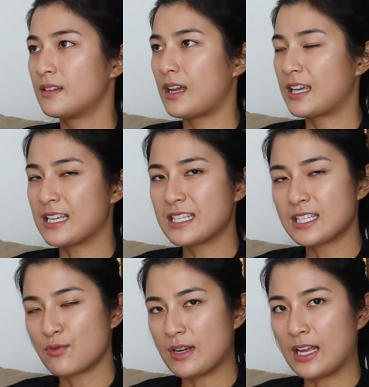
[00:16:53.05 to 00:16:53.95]
I guess
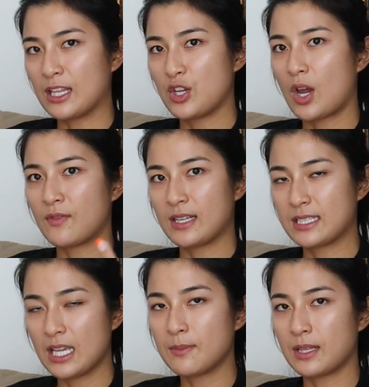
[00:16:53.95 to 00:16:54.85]
it's a reality you have to
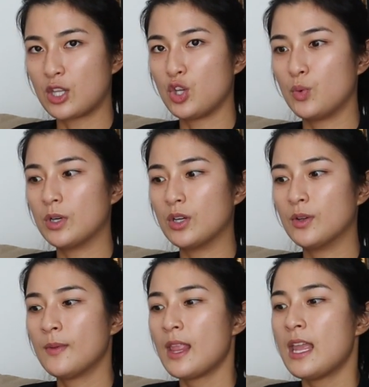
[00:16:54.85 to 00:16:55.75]
accept. Like you
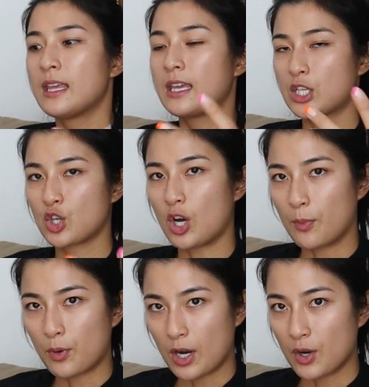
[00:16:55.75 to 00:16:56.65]
will get your
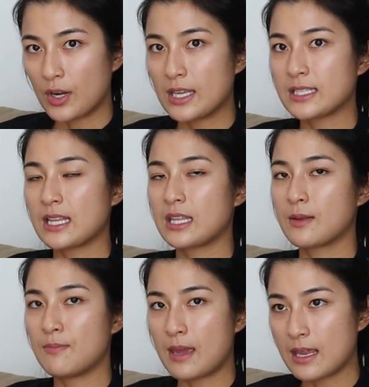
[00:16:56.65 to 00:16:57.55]
own priorities. And I think
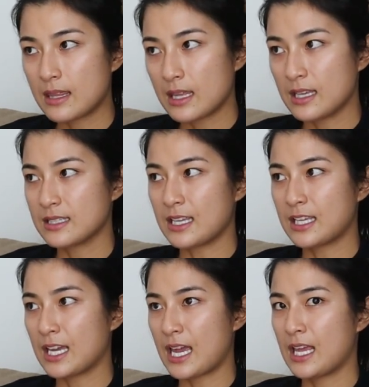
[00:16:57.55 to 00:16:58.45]
the main thing is
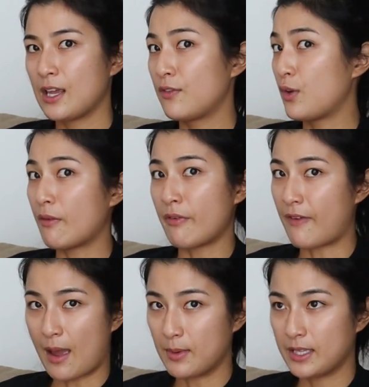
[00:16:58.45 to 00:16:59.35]
like, if you have a
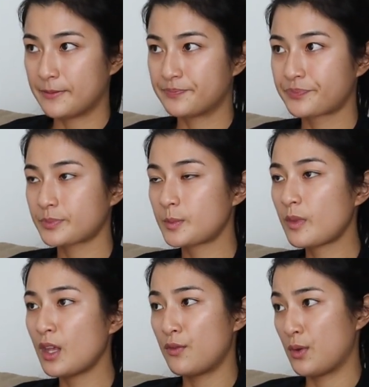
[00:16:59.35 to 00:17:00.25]
family,
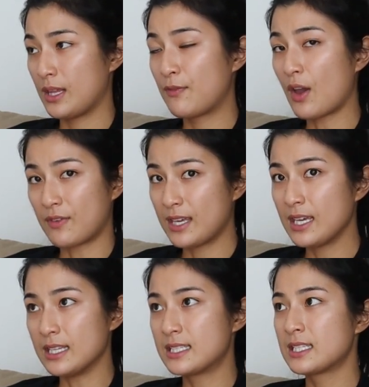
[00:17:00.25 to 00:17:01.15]
if you have
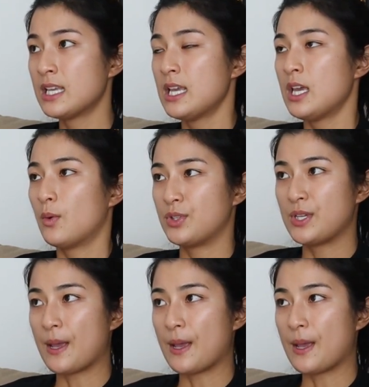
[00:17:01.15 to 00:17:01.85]
kids, once you